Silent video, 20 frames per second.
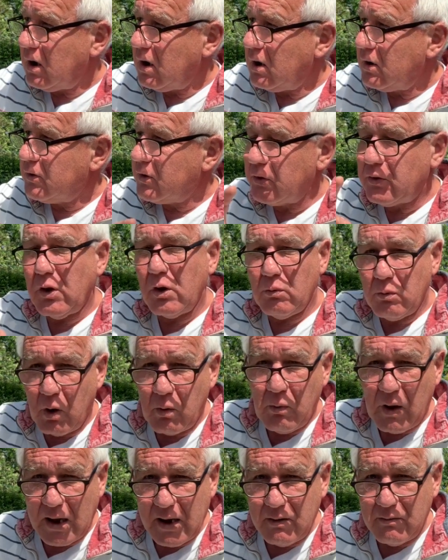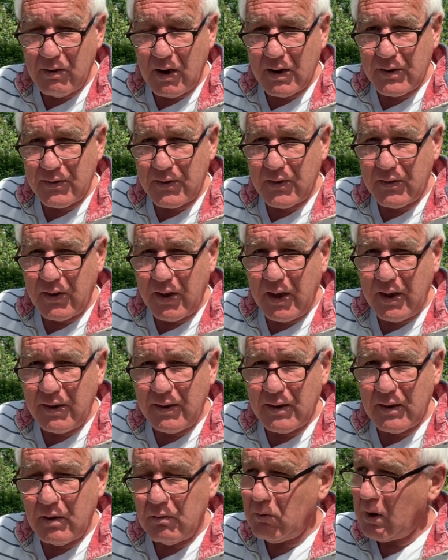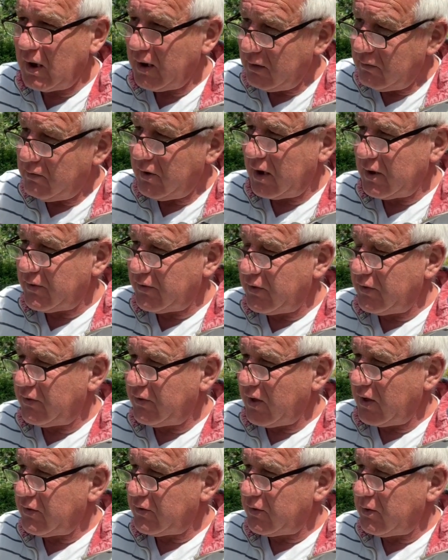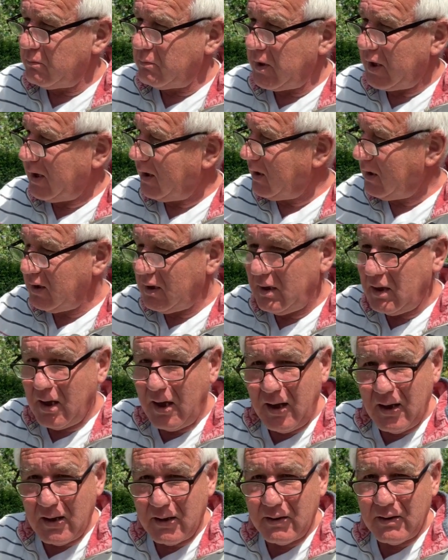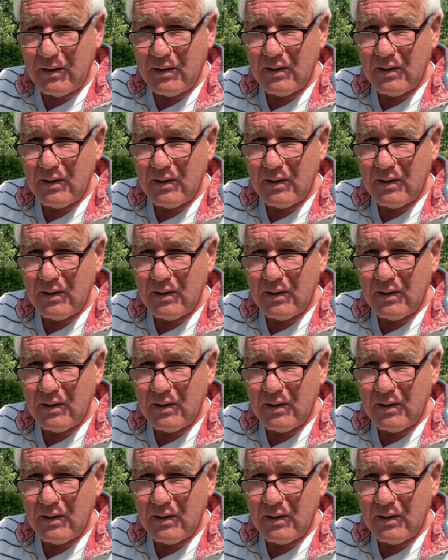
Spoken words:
to do what one investor did. One investor says to me, Ian,